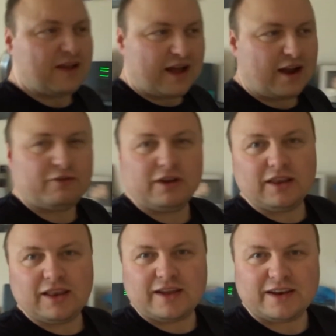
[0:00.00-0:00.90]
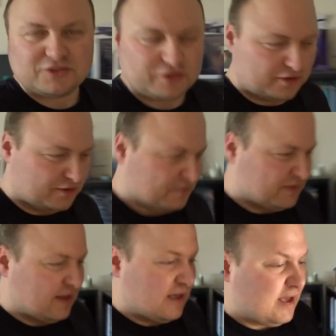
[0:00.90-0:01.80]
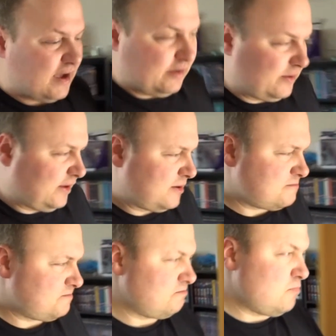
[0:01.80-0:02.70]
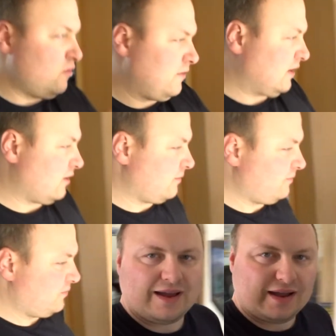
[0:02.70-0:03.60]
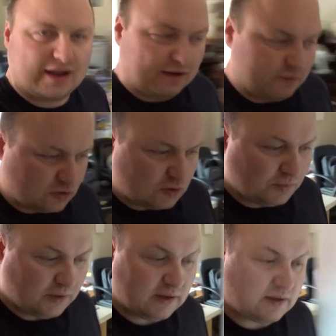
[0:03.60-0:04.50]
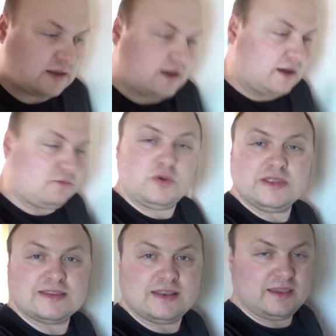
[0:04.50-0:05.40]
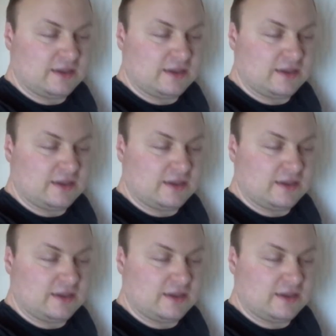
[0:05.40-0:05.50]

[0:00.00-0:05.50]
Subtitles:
I really like that show. Anyway, moving on. I've got something I'm doing today.